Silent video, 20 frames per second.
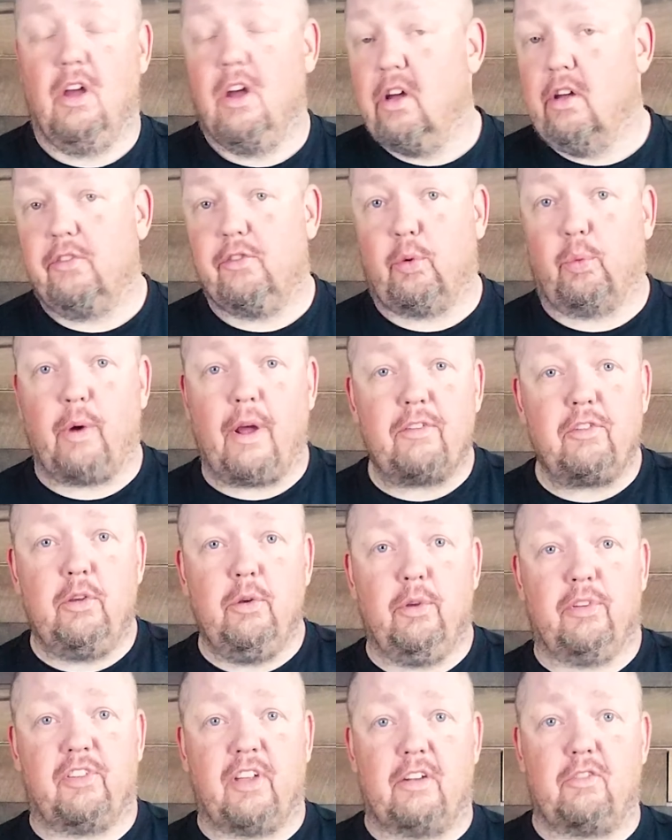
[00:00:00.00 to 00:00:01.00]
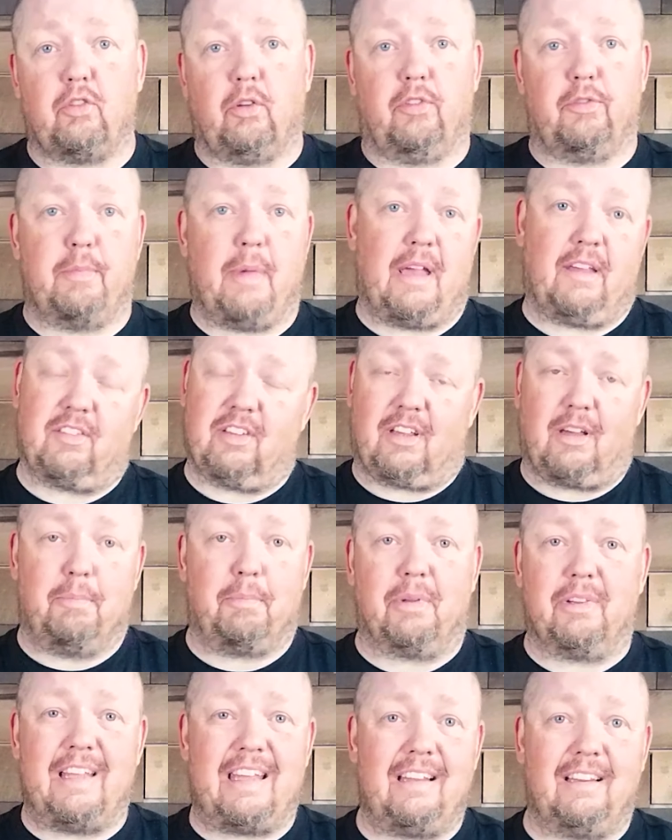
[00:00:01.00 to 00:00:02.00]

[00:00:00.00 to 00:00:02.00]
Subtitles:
So Rescue Essentials makes a complete